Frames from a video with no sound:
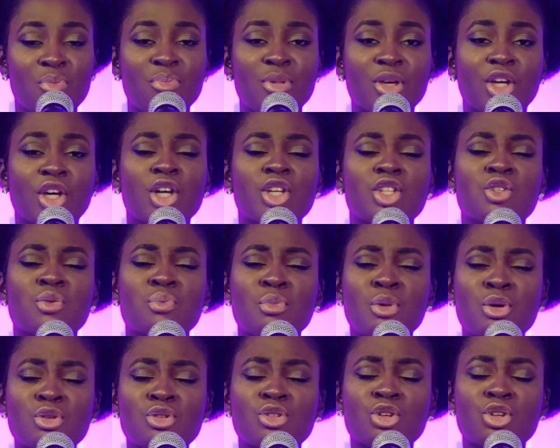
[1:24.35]
Because
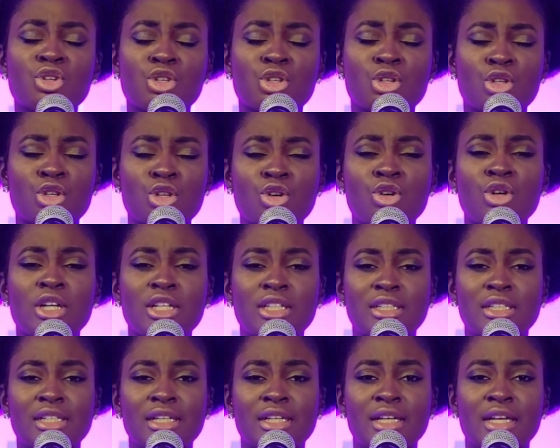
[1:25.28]
most
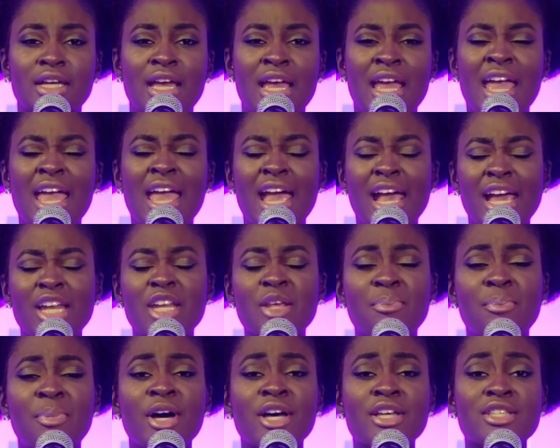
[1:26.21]
assuredly, any
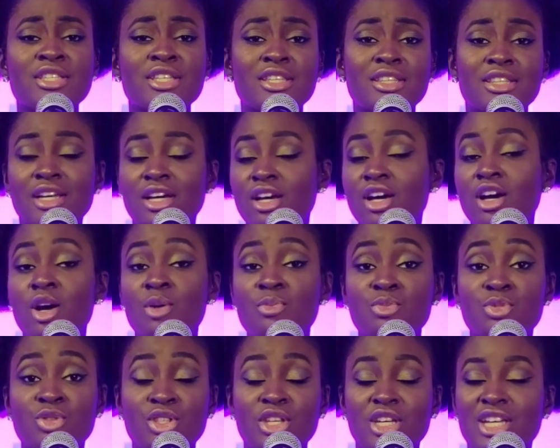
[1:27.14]
person that
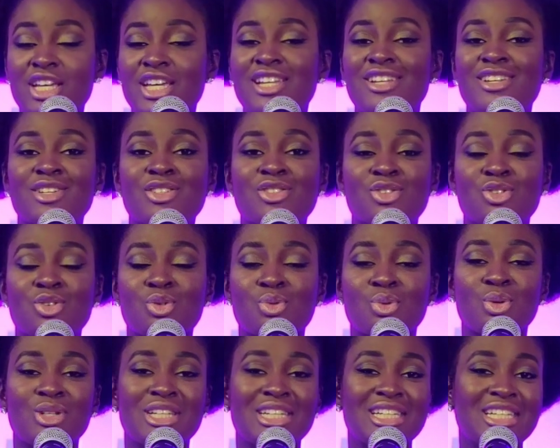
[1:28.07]
comes to the healing school
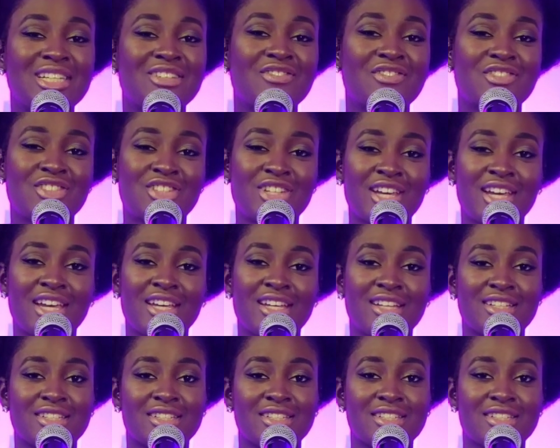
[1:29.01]
will leave
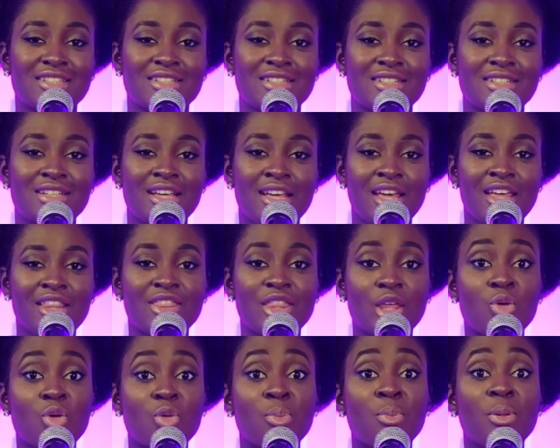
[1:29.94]
changed.
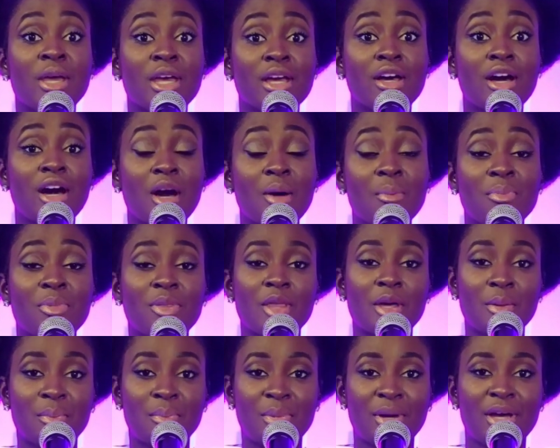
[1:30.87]
They will pick up
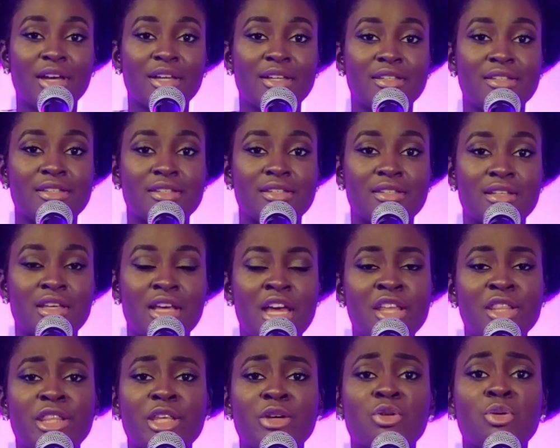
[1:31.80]
their beds.
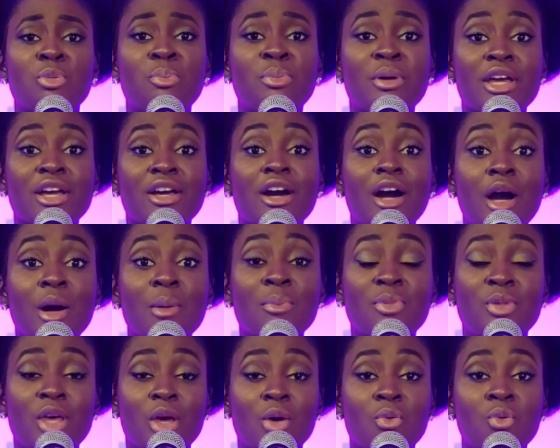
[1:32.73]
They will pick
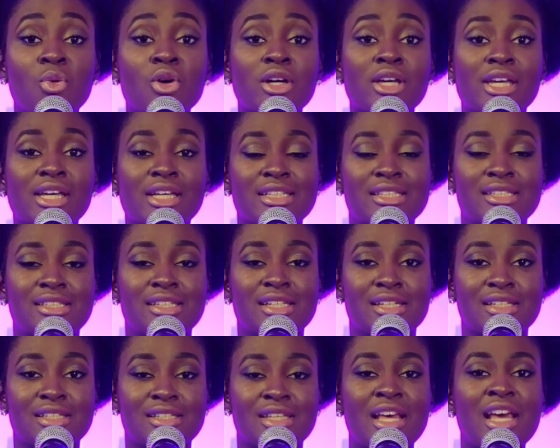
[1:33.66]
up their walking
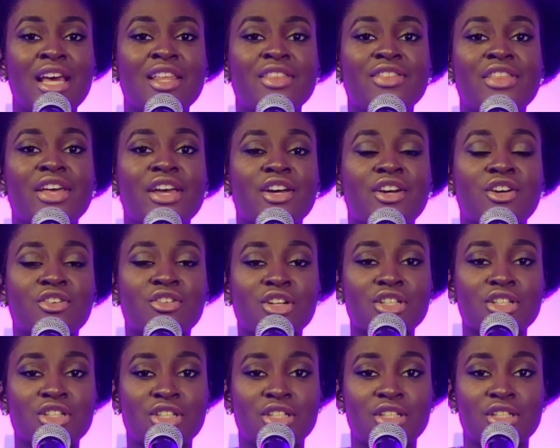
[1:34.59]
sticks, their
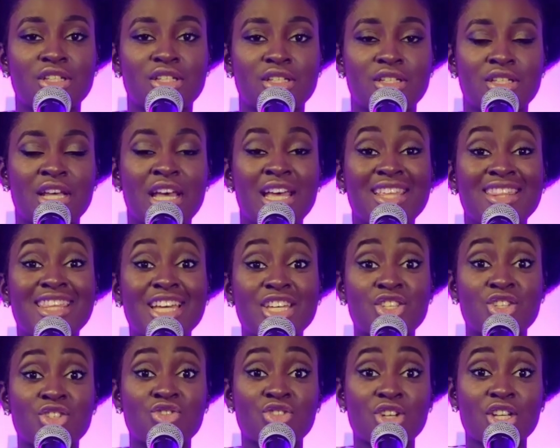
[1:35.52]
crutches, their
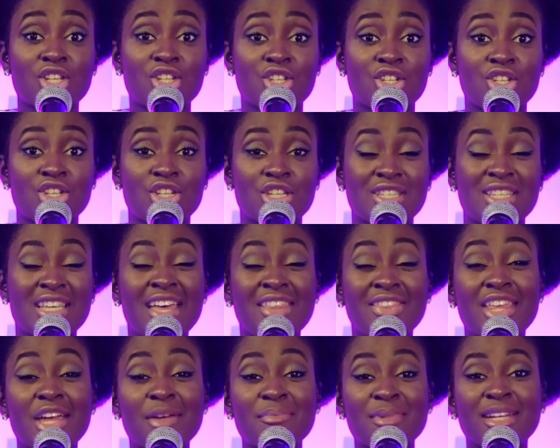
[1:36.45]
stretchers,
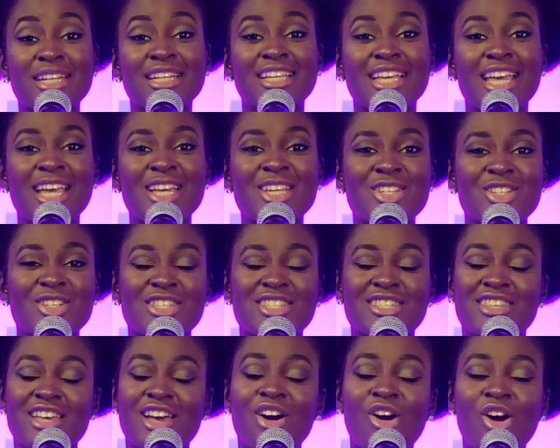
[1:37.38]
their
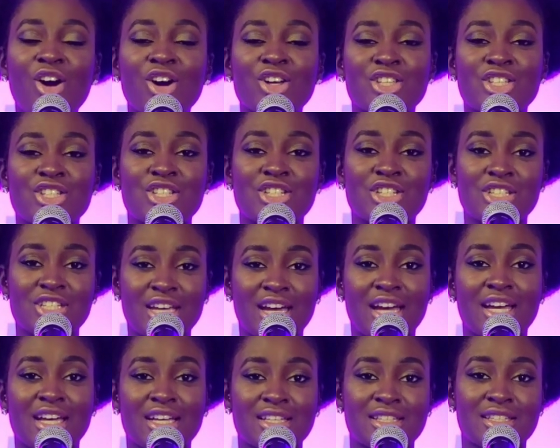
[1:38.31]
medications, their oxygen
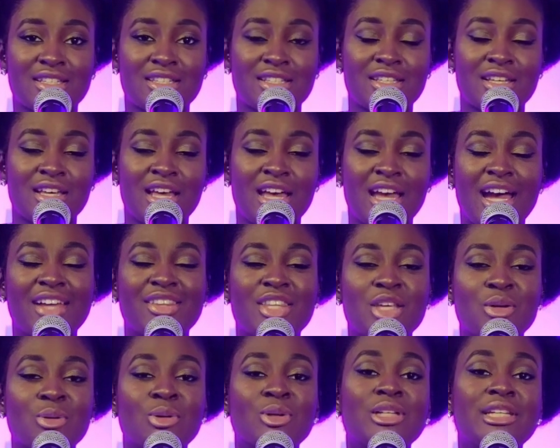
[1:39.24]
tanks, and
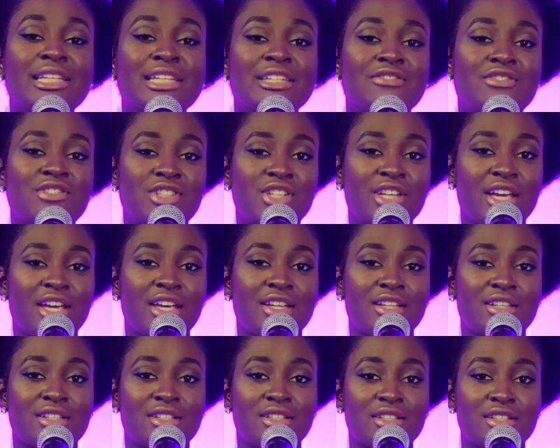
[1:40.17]
they will leave
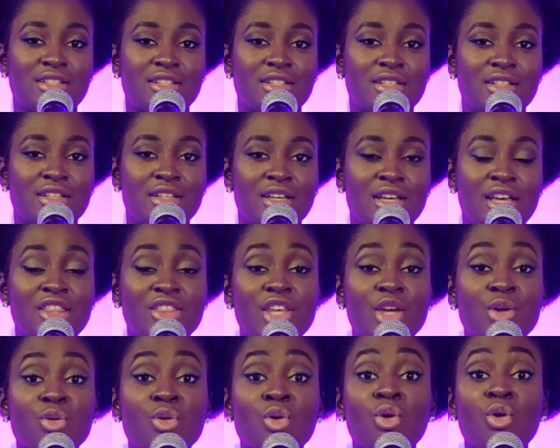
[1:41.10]
changed.
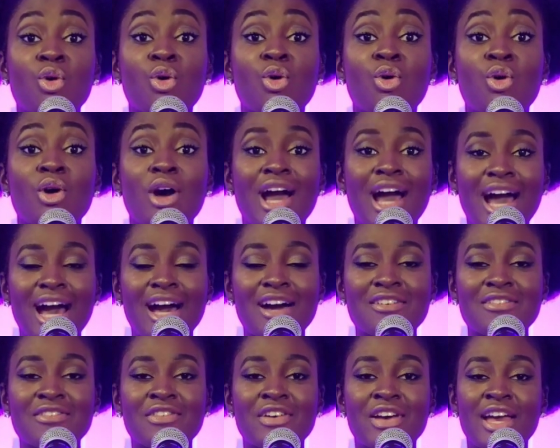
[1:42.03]
They will all
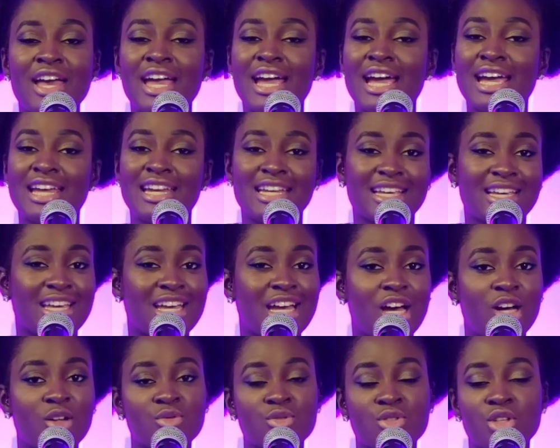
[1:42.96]
have an
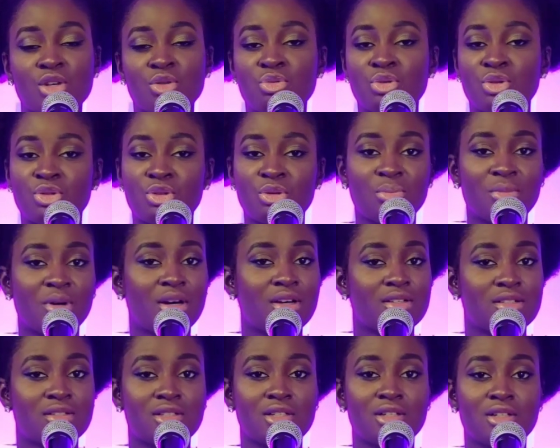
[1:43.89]
encounter with the
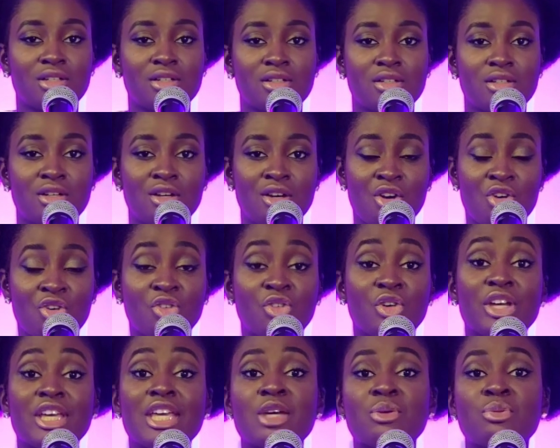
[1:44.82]
Master,
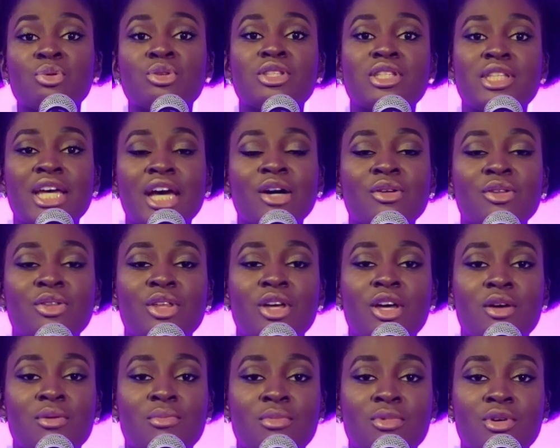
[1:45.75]
for he will tell
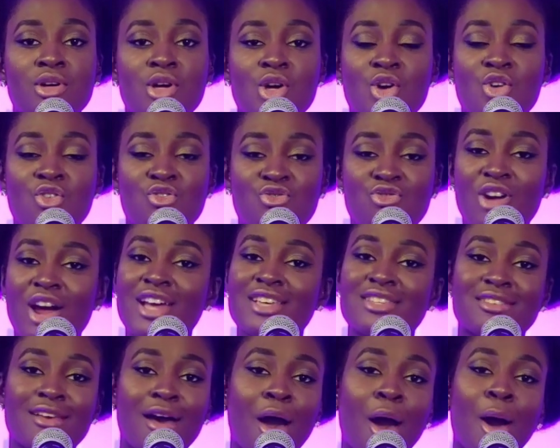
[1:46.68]
them,
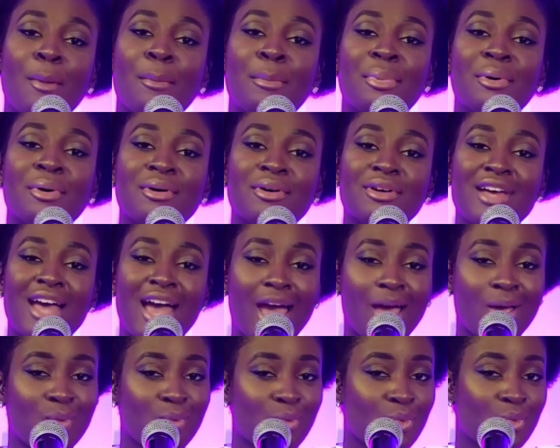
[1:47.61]
"Rise up
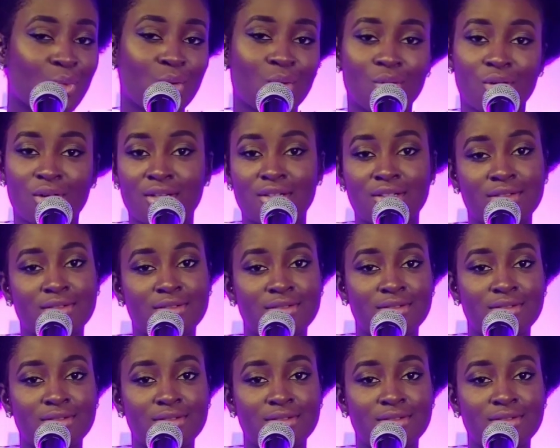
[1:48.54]
and walk."